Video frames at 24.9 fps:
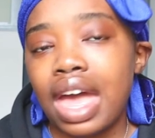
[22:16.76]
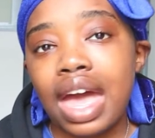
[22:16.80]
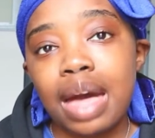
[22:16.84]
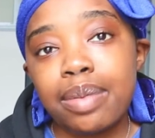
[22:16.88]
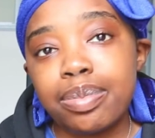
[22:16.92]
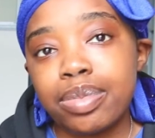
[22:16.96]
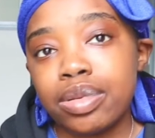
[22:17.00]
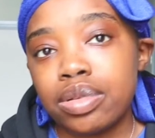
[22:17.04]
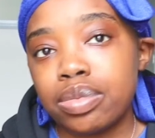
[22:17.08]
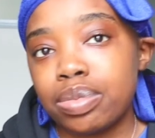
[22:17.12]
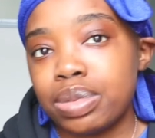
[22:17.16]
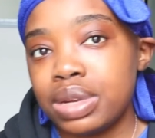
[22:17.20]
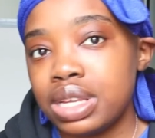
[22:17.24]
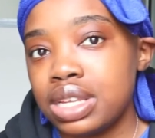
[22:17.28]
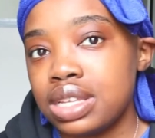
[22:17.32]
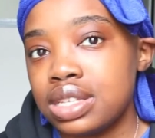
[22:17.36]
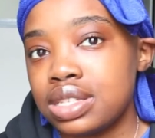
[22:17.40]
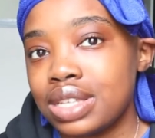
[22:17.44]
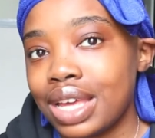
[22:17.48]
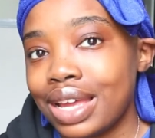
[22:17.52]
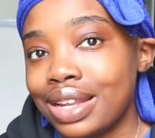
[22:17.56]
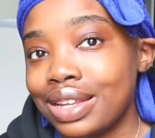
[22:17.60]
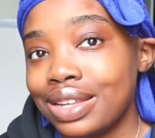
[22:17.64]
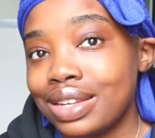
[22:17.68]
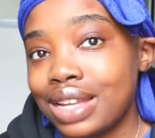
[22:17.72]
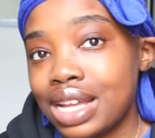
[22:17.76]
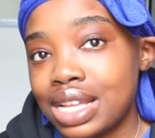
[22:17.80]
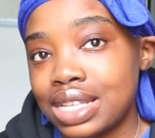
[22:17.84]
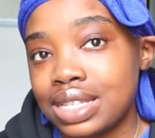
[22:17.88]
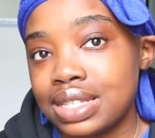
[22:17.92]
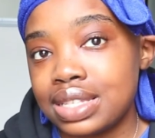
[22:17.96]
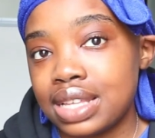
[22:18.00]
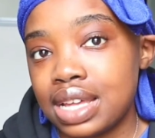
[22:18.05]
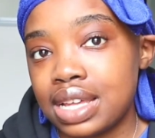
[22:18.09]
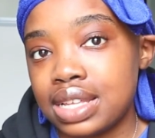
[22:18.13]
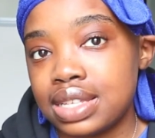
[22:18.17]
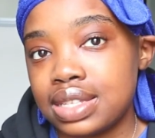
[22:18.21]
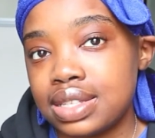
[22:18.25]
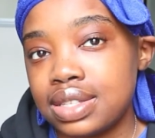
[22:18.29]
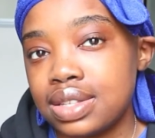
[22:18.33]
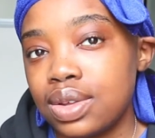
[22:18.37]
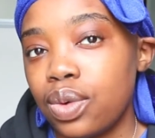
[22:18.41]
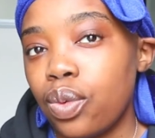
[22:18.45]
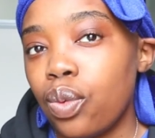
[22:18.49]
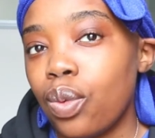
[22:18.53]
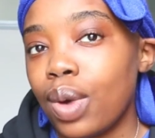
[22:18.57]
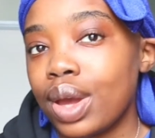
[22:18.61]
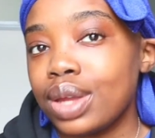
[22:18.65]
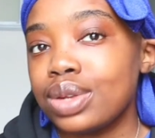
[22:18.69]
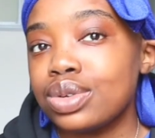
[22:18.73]
Apple, please, I need answers.
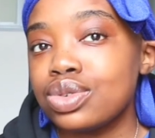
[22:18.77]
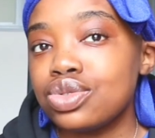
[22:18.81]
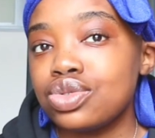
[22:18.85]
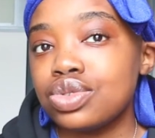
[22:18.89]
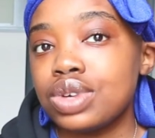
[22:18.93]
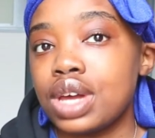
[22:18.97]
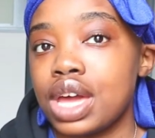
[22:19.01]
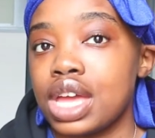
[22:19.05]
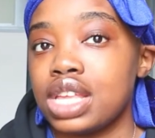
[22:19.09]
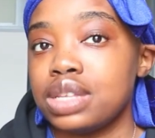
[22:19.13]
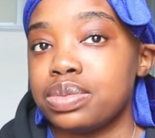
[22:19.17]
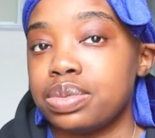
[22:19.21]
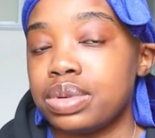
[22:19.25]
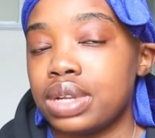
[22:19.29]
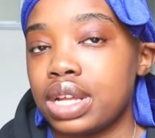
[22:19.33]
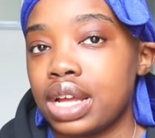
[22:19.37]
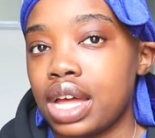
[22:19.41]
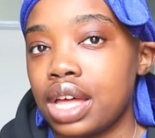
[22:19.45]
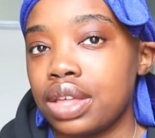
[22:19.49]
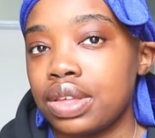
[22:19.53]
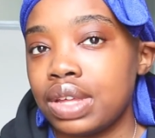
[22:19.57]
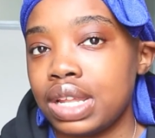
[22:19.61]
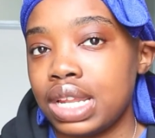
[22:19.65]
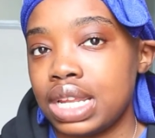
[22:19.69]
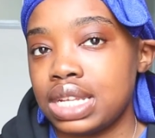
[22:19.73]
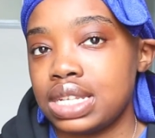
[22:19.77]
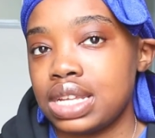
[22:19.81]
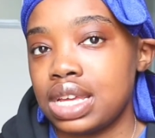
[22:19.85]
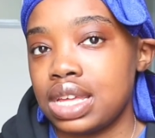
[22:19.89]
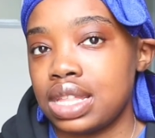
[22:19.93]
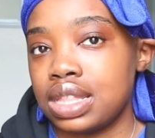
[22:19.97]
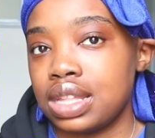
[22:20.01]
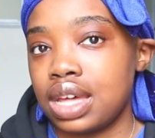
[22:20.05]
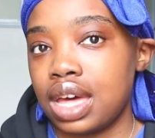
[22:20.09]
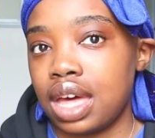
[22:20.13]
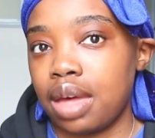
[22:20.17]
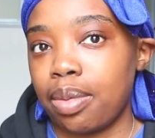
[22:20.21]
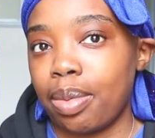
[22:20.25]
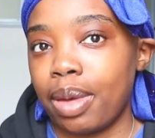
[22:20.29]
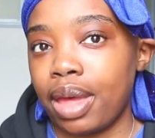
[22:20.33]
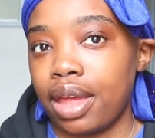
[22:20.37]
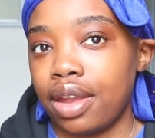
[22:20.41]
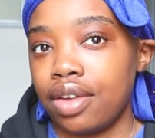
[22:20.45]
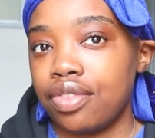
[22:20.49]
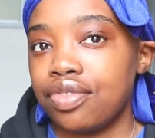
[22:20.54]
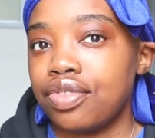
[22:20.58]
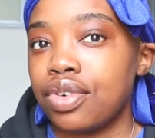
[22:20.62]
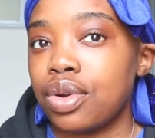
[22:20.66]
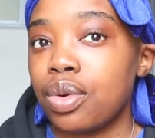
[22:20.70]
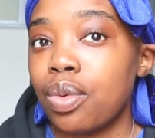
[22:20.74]
Why don't you guys put a calculator in the
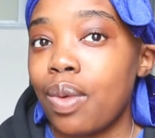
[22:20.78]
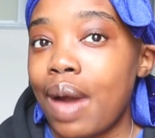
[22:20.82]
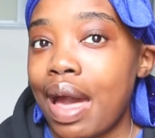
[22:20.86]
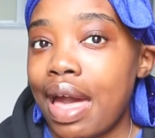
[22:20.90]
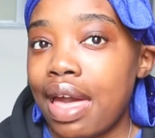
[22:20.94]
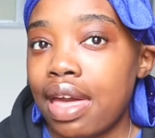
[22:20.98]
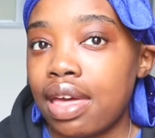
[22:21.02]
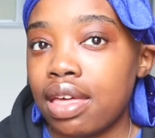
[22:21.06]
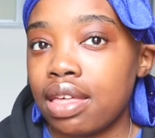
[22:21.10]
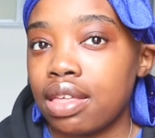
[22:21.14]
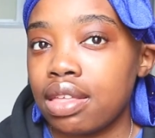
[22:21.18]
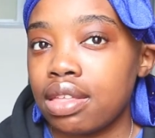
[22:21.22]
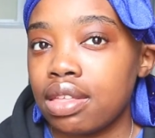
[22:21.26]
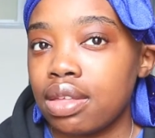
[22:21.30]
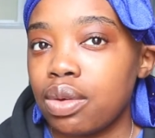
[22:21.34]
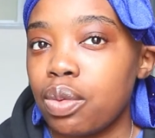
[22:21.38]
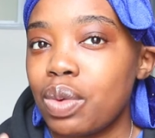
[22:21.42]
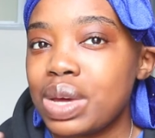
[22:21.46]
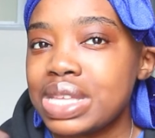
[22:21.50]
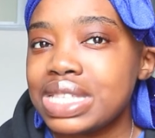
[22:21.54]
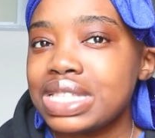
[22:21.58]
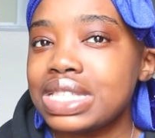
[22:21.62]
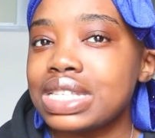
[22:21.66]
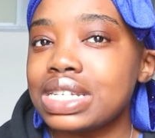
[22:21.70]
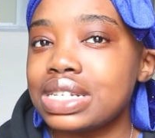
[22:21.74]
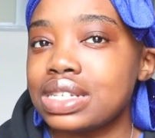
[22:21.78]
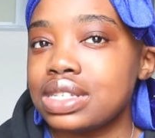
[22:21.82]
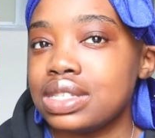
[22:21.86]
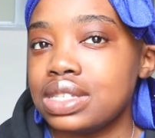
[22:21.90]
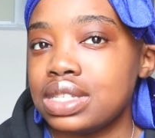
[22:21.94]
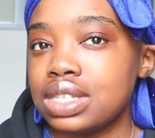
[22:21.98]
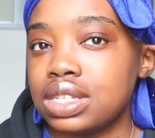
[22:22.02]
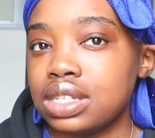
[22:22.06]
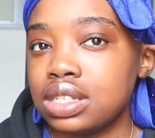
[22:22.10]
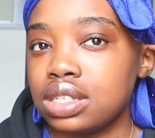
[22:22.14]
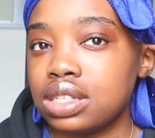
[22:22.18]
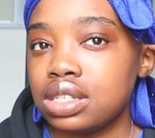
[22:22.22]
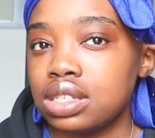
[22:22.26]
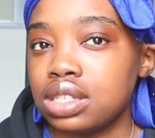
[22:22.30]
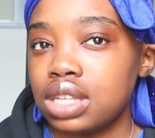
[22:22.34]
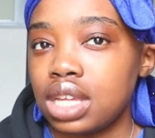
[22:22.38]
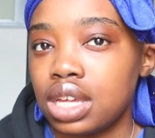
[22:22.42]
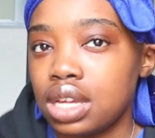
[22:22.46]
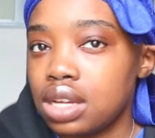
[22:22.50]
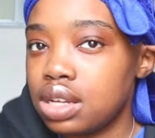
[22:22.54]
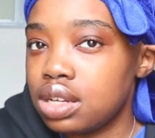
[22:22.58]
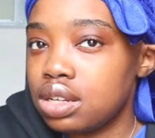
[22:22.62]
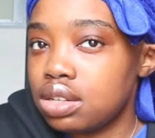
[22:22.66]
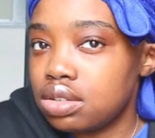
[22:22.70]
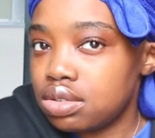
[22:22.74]
iPad? For why? What's the reason?
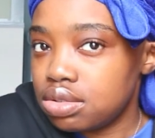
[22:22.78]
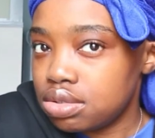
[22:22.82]
Like,